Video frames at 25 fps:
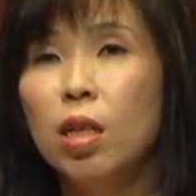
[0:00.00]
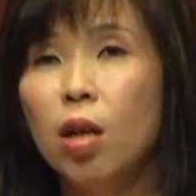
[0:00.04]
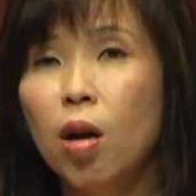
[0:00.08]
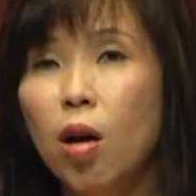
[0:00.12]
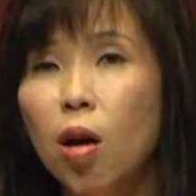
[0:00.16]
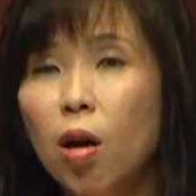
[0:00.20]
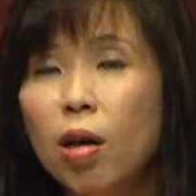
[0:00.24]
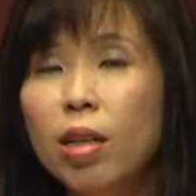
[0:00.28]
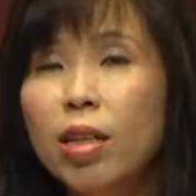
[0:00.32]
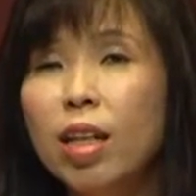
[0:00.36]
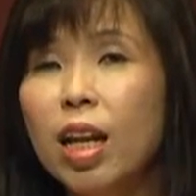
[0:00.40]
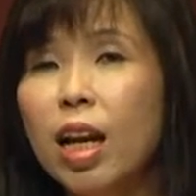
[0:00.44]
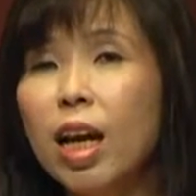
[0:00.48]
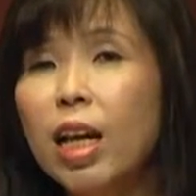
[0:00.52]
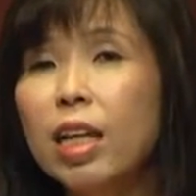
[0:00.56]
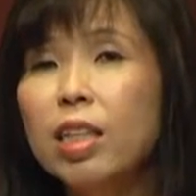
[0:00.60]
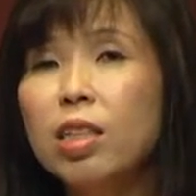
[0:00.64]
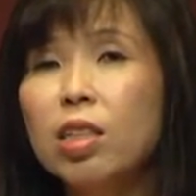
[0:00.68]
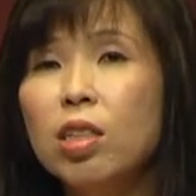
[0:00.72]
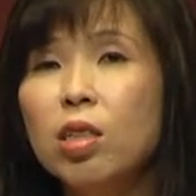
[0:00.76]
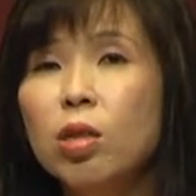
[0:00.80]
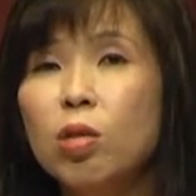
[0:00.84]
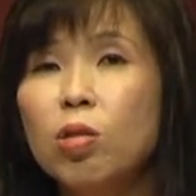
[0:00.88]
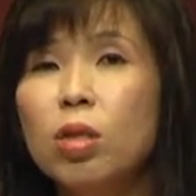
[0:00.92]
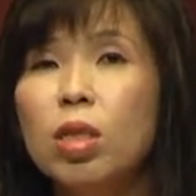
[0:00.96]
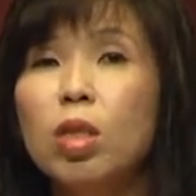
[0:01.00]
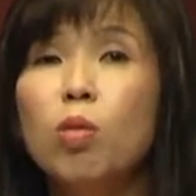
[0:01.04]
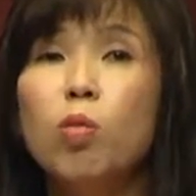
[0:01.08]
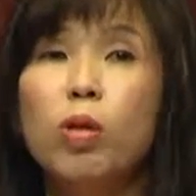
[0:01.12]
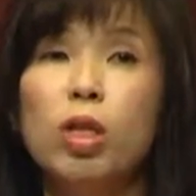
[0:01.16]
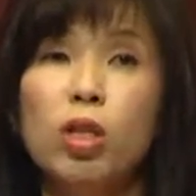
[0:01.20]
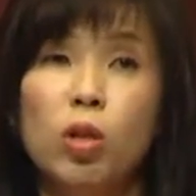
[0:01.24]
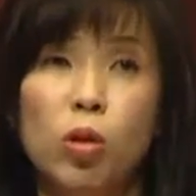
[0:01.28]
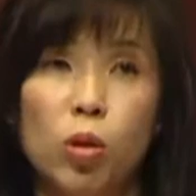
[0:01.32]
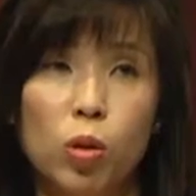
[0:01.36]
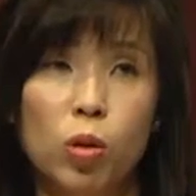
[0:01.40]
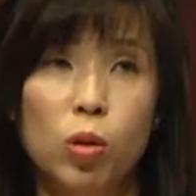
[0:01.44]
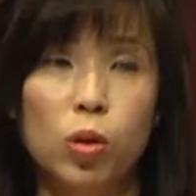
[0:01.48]
online using
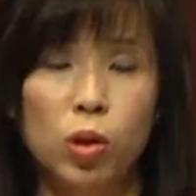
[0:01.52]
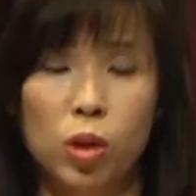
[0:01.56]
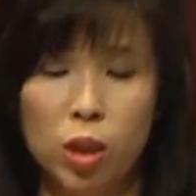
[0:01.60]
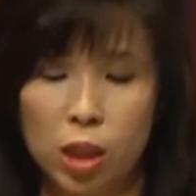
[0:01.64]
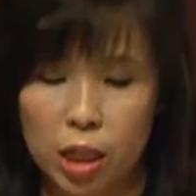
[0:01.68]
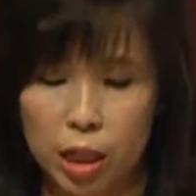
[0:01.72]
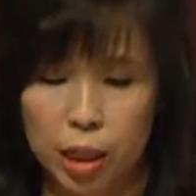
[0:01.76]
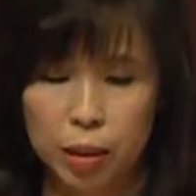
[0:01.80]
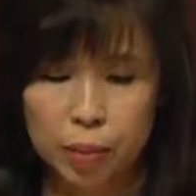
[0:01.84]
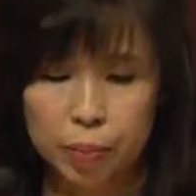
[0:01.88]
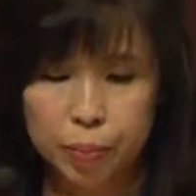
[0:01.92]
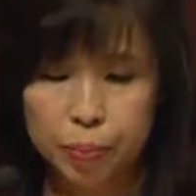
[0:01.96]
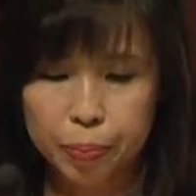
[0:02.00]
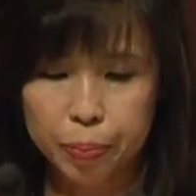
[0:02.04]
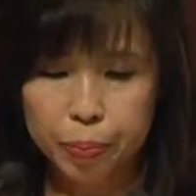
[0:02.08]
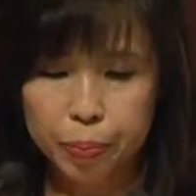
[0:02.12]
Windows today.